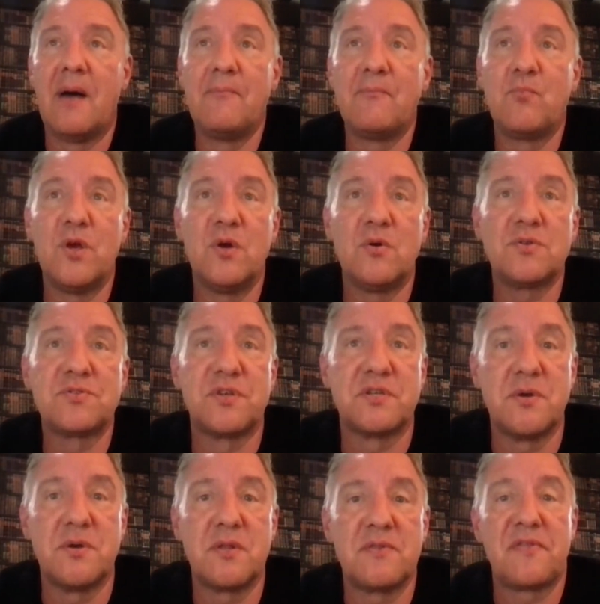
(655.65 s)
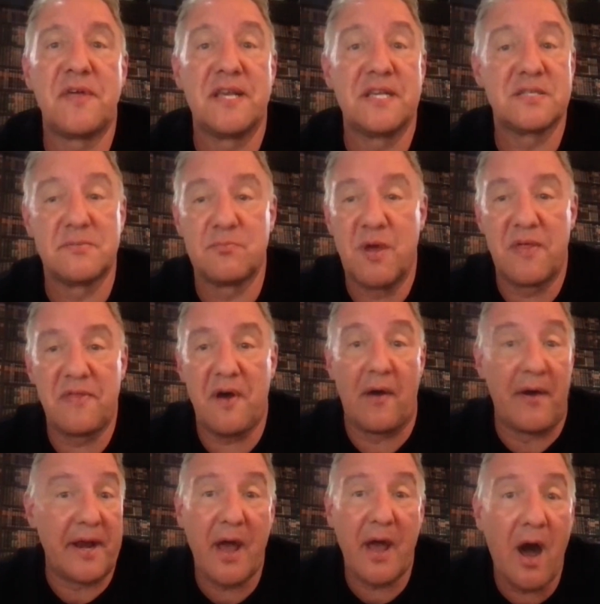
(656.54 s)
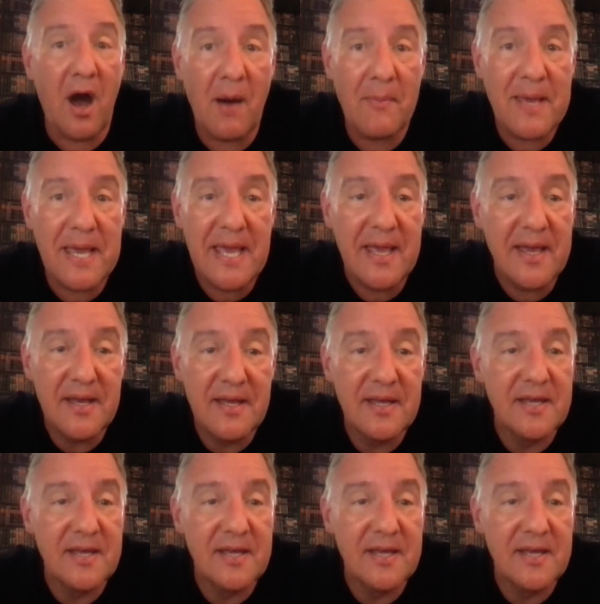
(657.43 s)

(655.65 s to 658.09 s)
We also do things with origami,